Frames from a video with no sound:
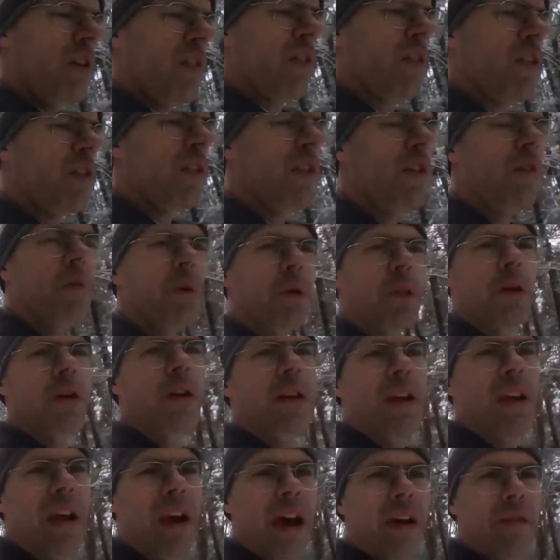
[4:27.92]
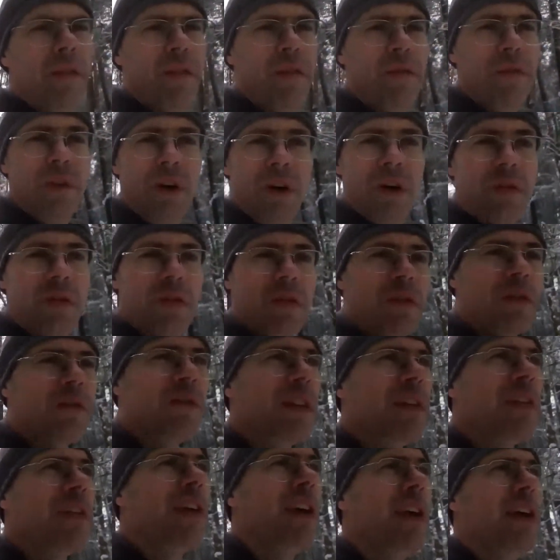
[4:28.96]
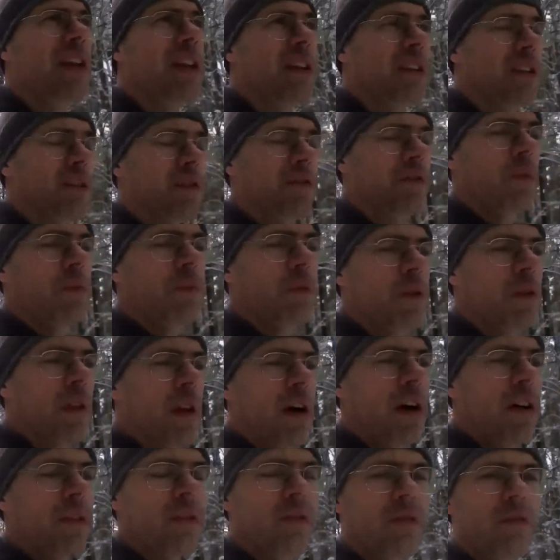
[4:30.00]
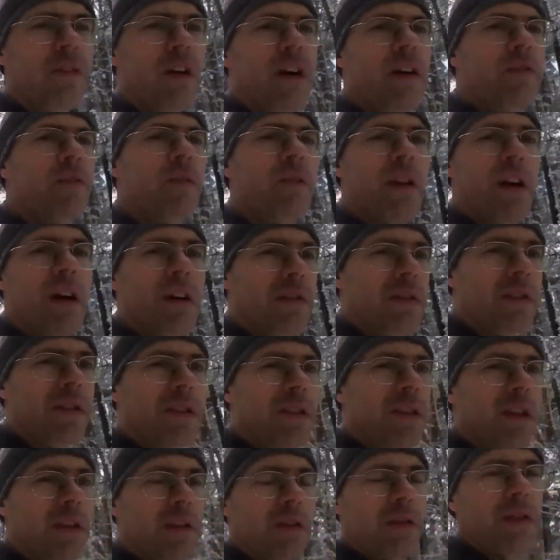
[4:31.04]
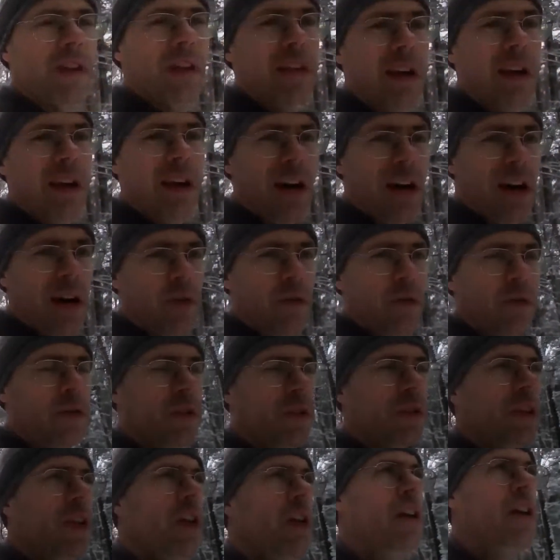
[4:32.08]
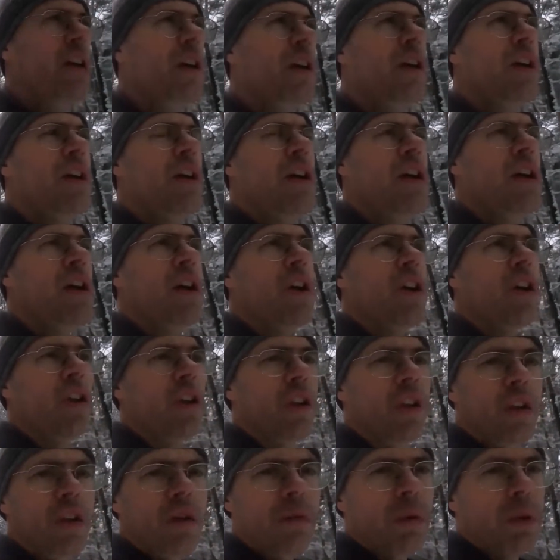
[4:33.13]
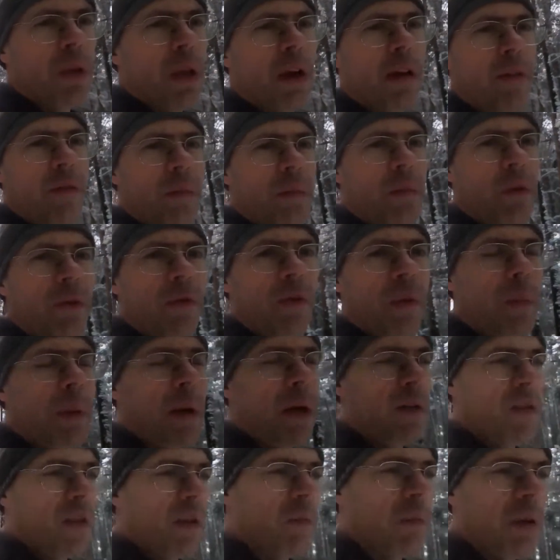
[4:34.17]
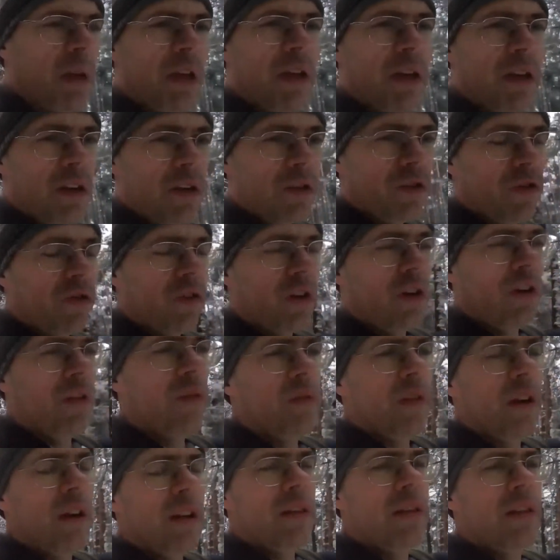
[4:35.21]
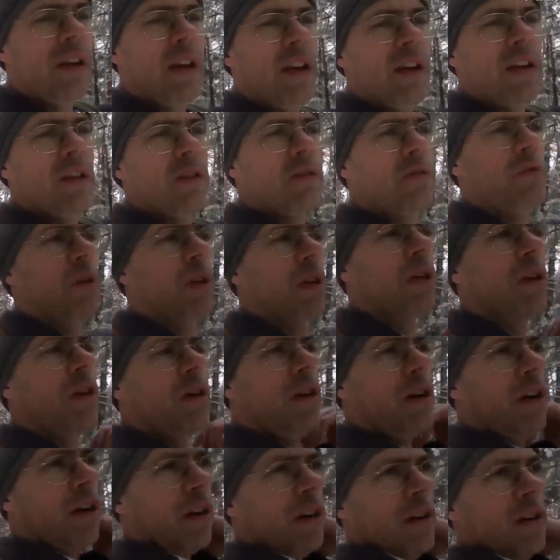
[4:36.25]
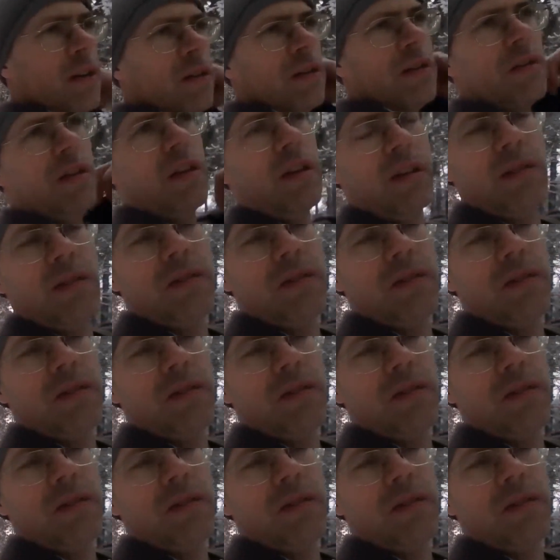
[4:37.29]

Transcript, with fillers: you would only have a photo of antennas from 2005 2006 of that house you would have a proof about mk ultra antennas were gone uh,